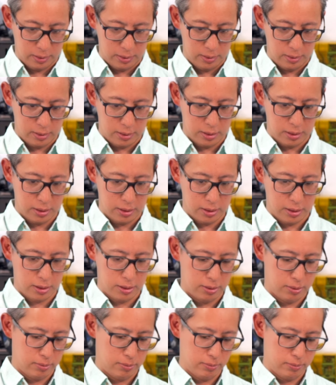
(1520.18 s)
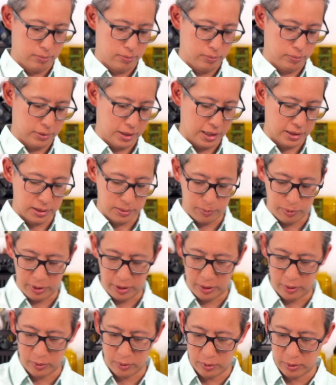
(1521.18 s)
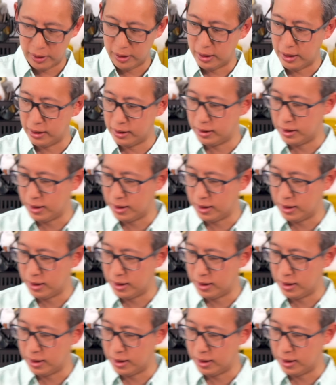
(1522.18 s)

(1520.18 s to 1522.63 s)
That's pretty cool, I like